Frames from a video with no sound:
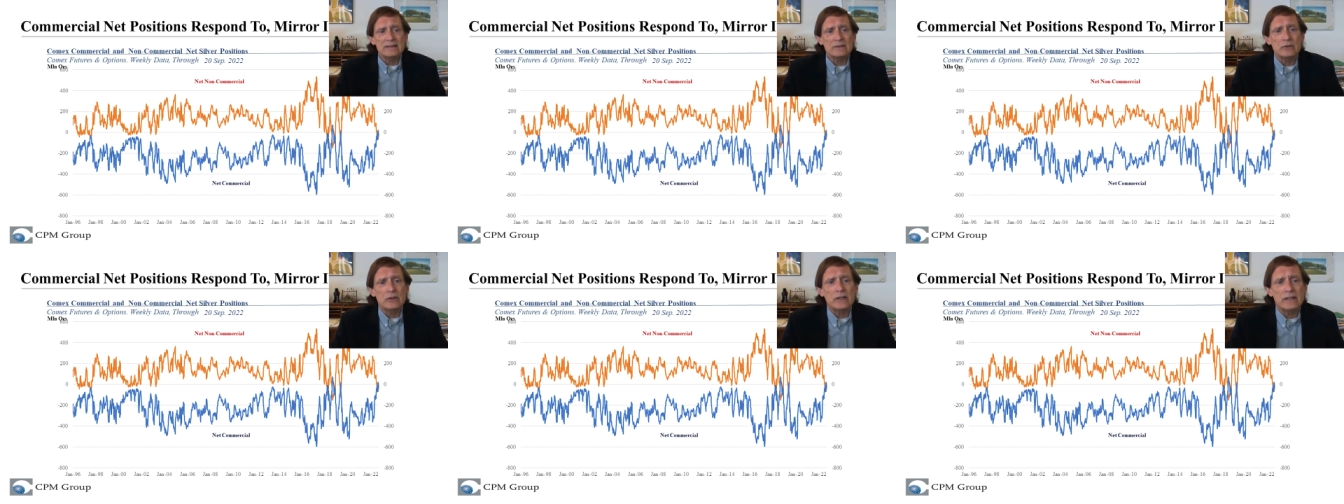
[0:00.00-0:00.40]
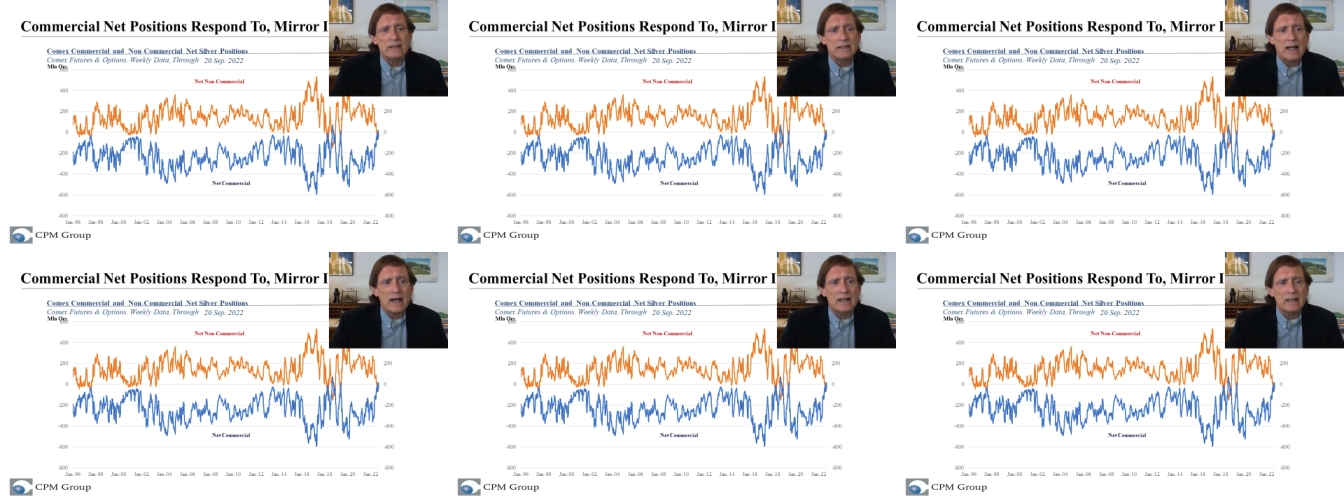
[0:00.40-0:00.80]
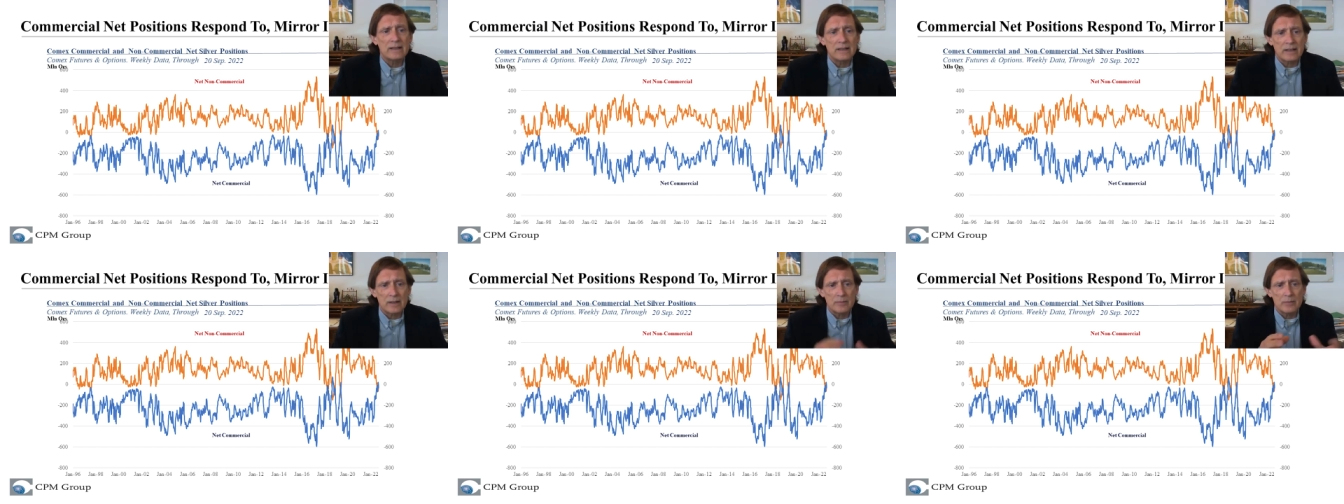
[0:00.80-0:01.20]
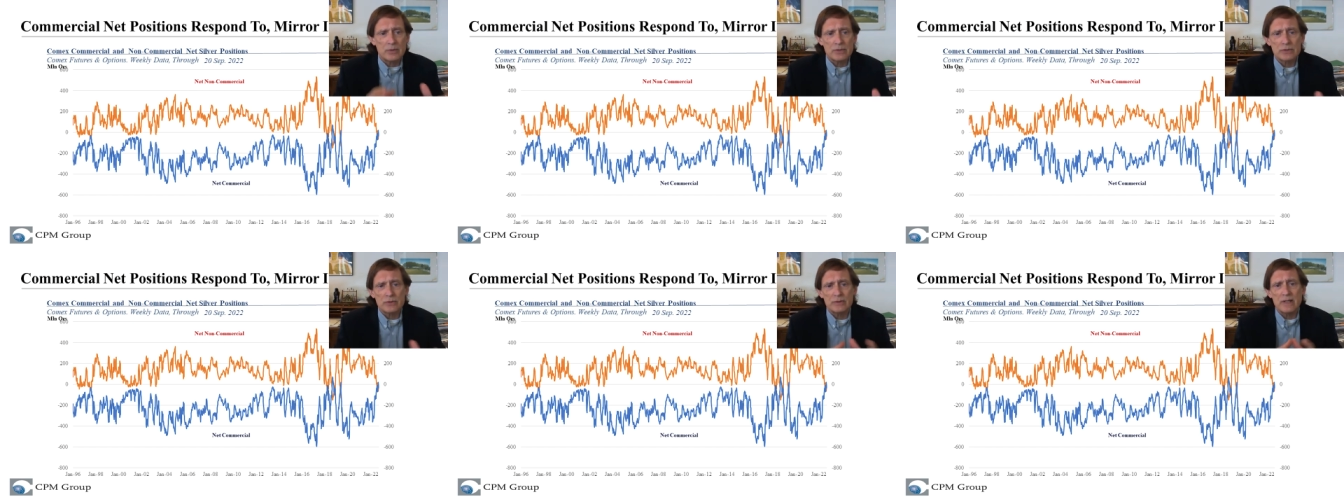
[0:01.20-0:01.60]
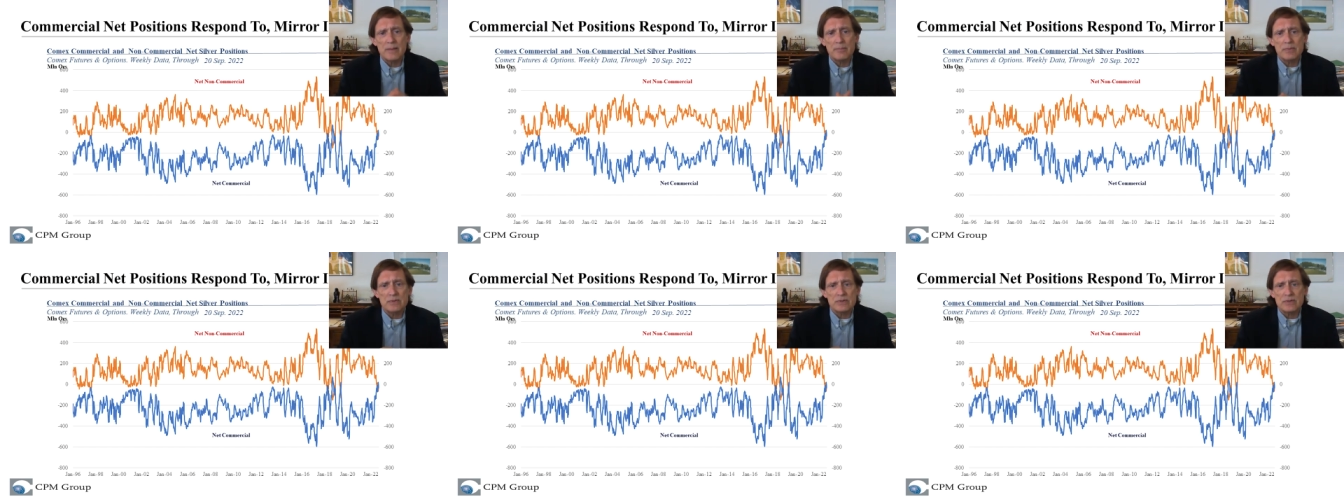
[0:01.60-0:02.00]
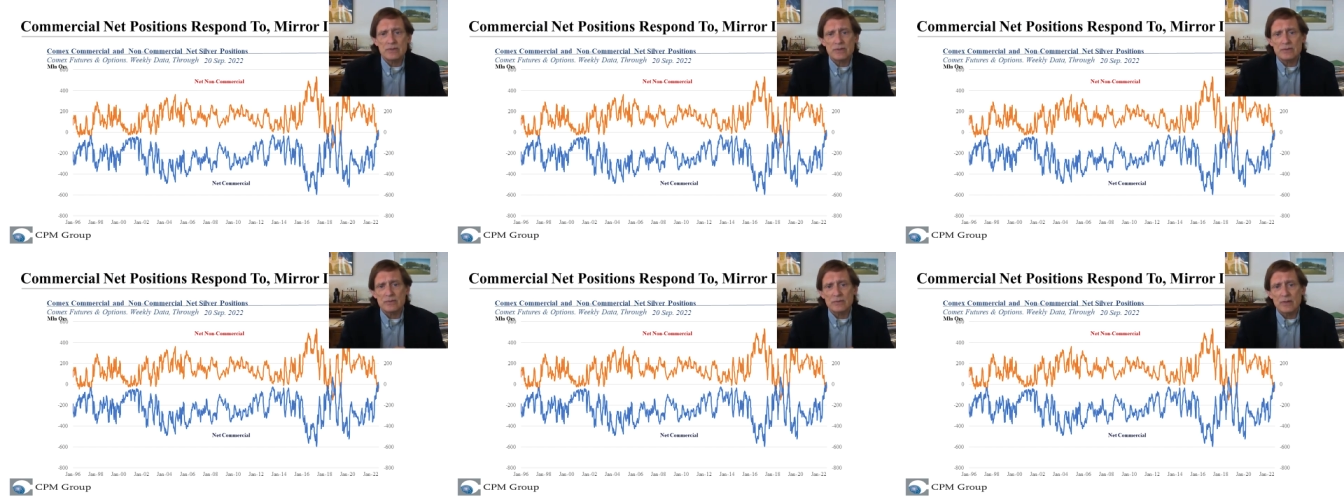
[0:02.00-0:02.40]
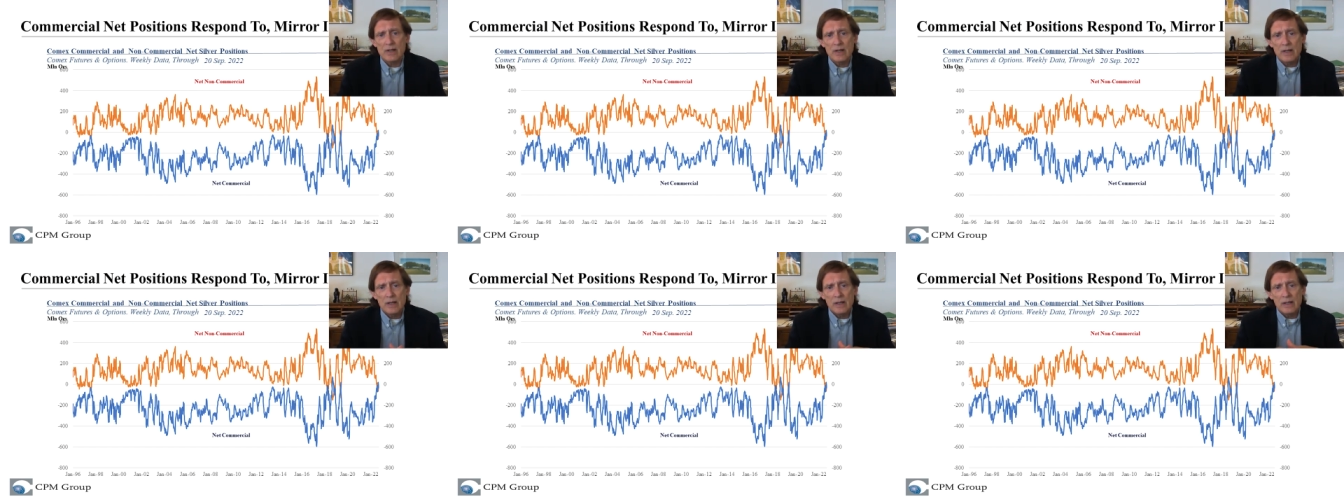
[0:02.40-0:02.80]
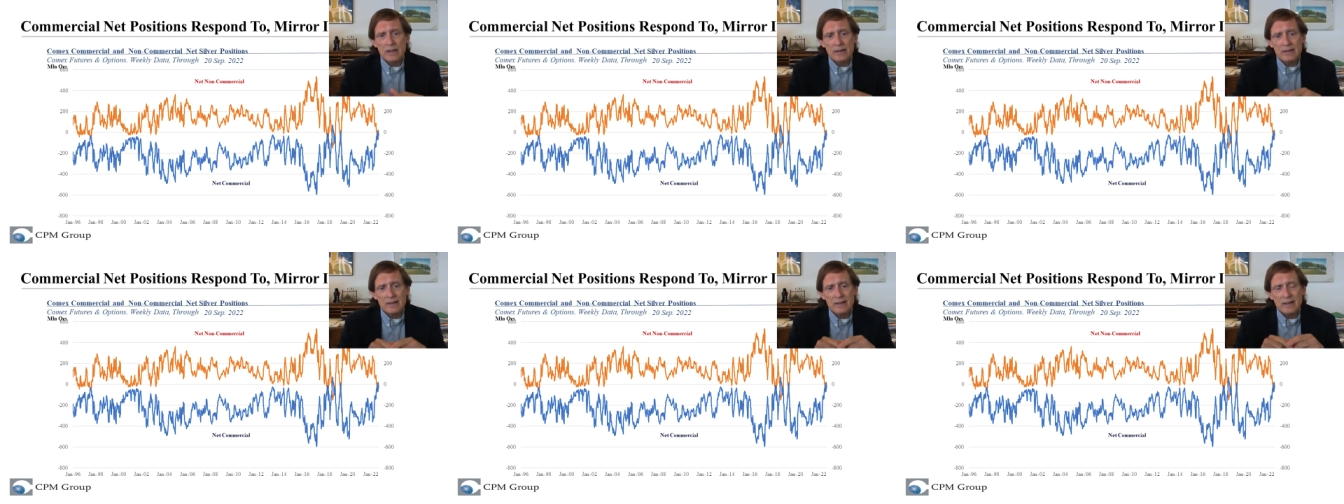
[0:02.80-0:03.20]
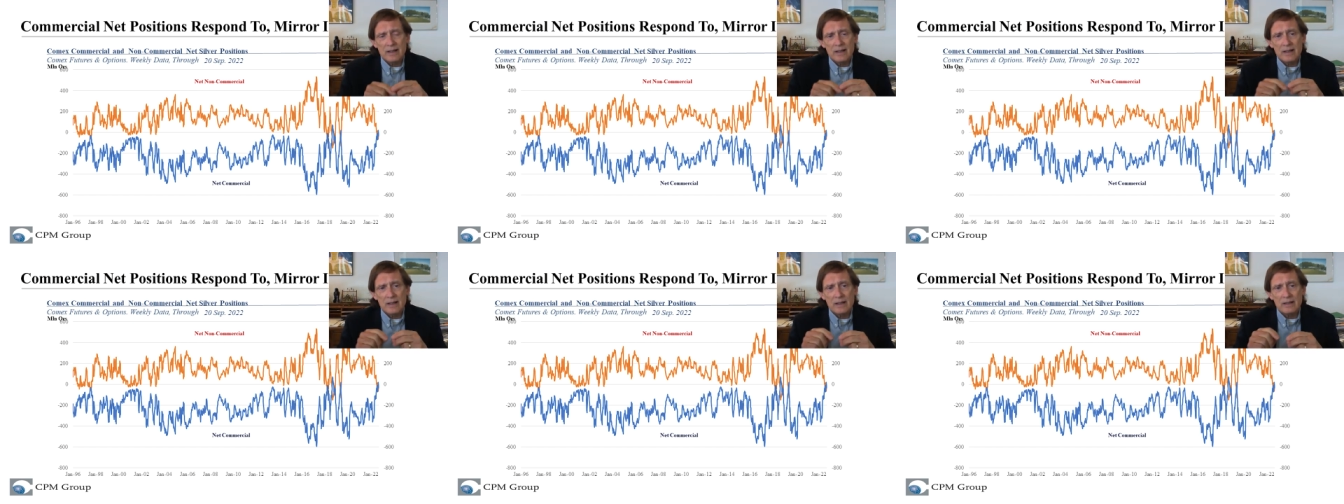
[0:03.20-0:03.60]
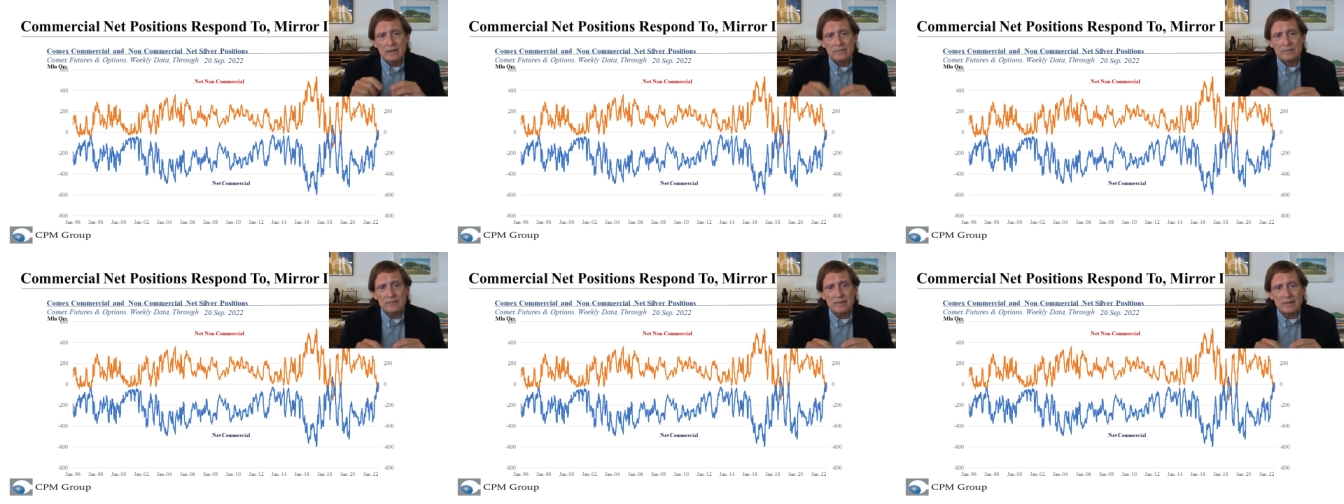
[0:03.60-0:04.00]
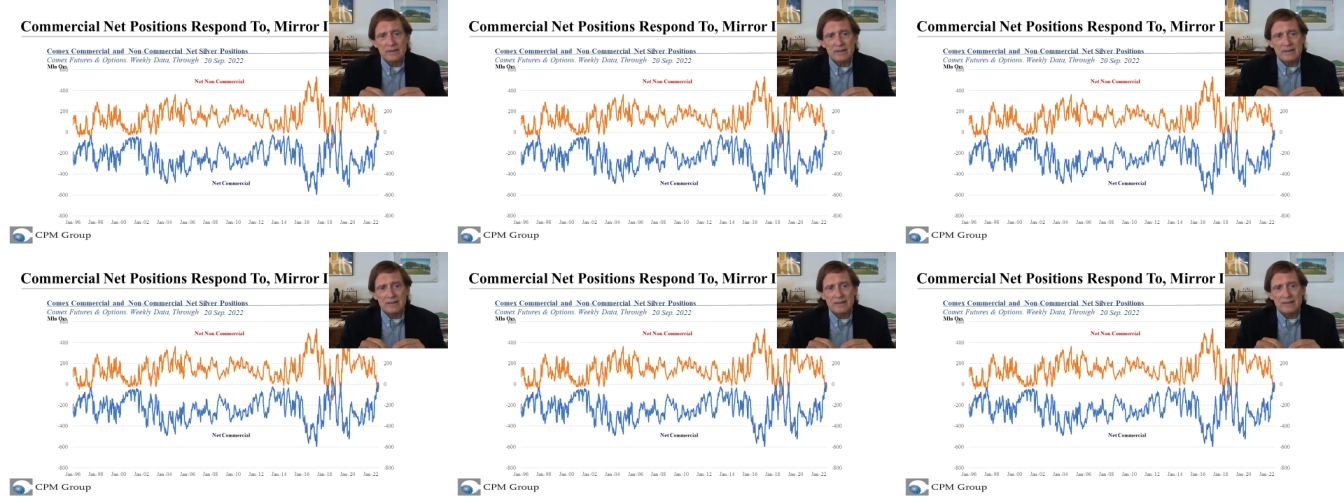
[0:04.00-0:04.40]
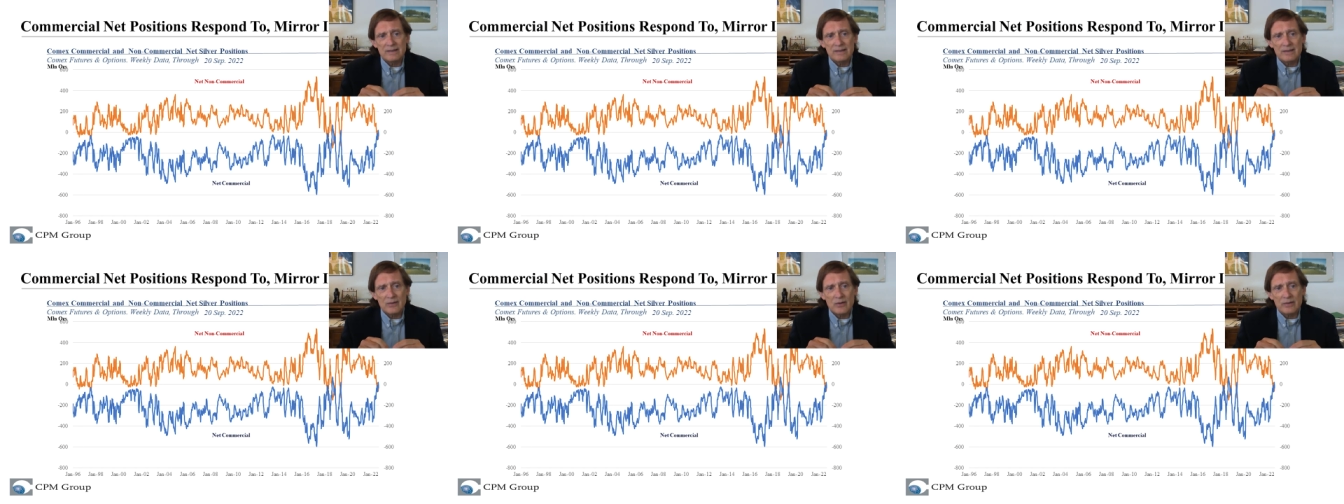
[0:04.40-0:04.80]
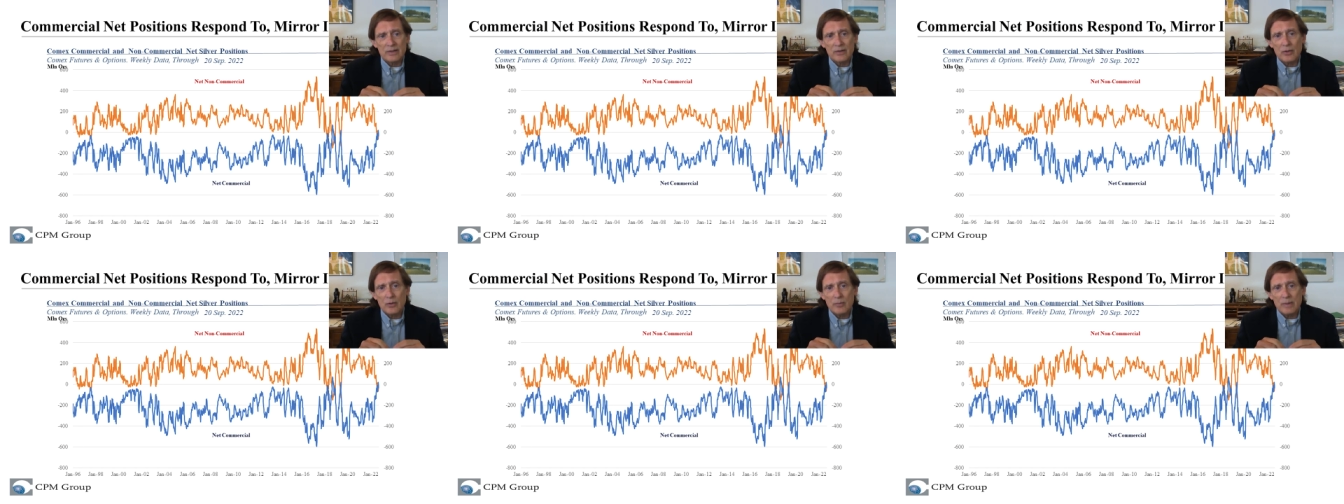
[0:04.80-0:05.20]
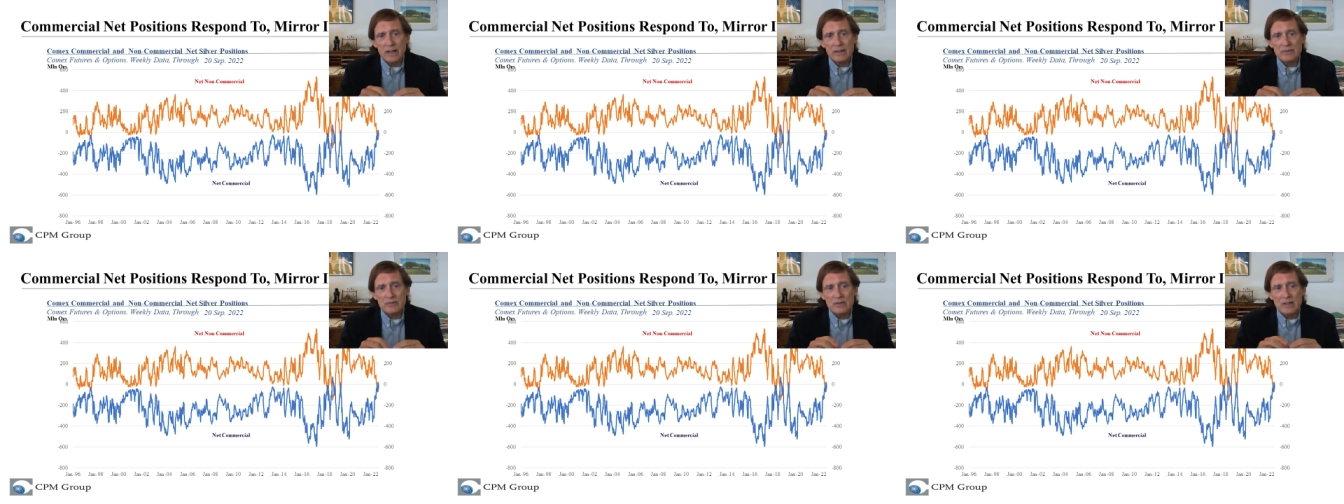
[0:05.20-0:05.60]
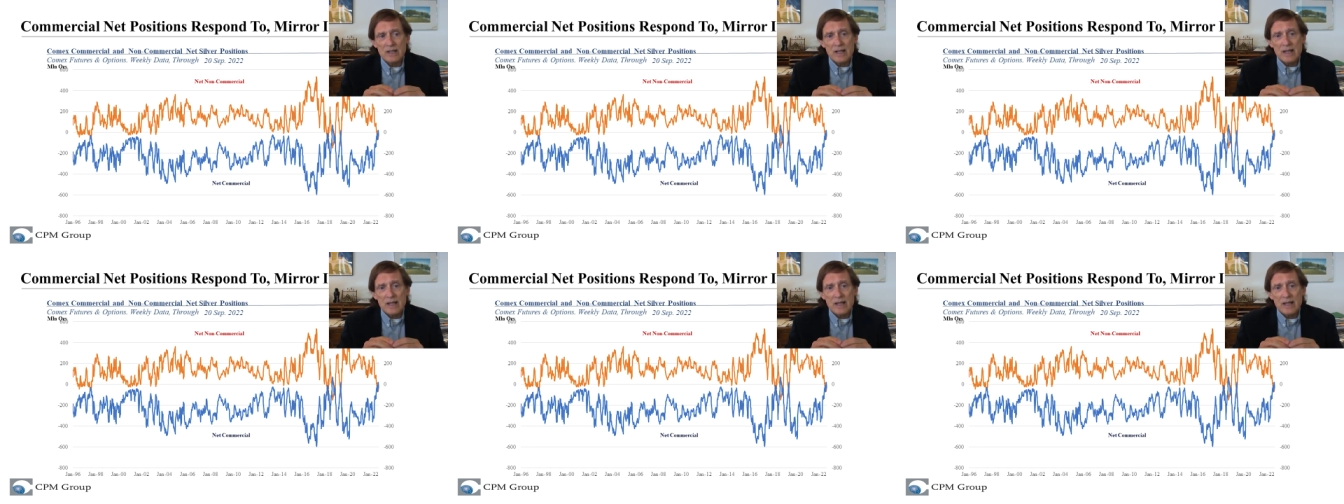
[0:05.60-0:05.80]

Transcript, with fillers: let's look at non, the commercial net positions uh, on the COMEX.